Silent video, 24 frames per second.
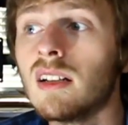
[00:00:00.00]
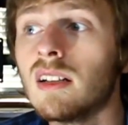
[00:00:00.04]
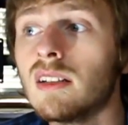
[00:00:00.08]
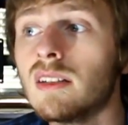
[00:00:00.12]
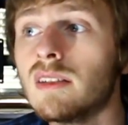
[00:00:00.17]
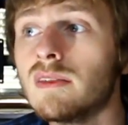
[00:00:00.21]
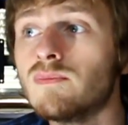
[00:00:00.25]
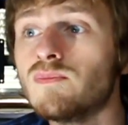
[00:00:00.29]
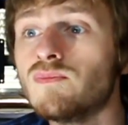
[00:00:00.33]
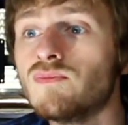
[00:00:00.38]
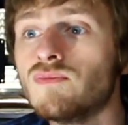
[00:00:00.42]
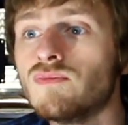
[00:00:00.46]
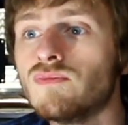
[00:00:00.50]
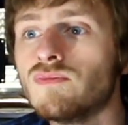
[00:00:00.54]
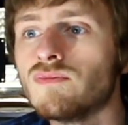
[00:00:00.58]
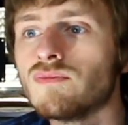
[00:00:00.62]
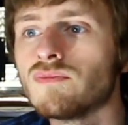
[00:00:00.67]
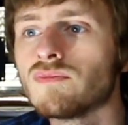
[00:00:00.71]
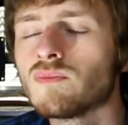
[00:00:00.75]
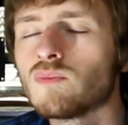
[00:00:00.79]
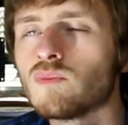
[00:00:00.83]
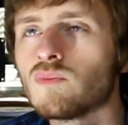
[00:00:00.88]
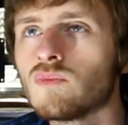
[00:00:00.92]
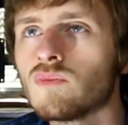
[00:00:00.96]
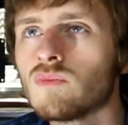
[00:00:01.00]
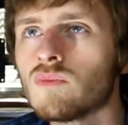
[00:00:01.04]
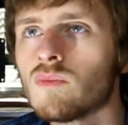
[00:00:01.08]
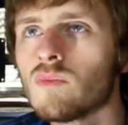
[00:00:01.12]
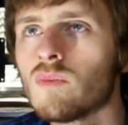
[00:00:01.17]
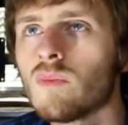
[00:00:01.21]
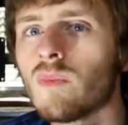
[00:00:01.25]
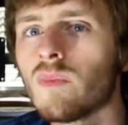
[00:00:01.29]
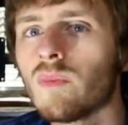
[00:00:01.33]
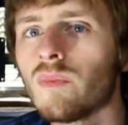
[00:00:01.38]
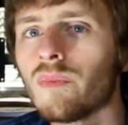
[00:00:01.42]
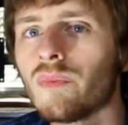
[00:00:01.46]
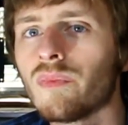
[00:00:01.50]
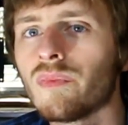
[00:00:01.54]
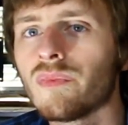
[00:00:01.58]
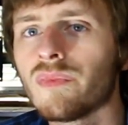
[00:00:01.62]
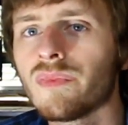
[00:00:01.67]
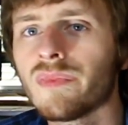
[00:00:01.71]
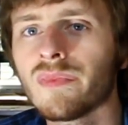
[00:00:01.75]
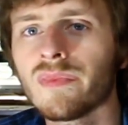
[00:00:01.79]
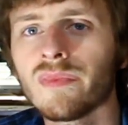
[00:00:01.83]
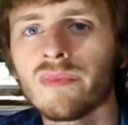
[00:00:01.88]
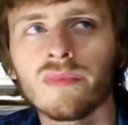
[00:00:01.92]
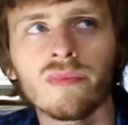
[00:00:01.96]

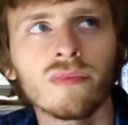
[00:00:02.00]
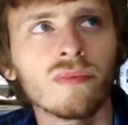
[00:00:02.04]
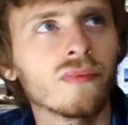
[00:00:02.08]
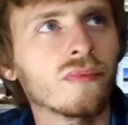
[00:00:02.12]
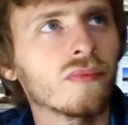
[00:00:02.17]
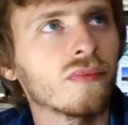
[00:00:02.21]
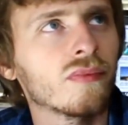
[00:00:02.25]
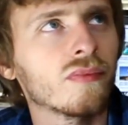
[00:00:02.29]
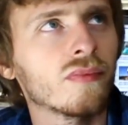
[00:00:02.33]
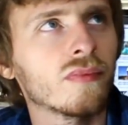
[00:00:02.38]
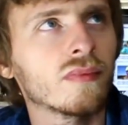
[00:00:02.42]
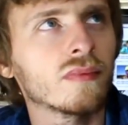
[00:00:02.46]
No one is speaking in this clip.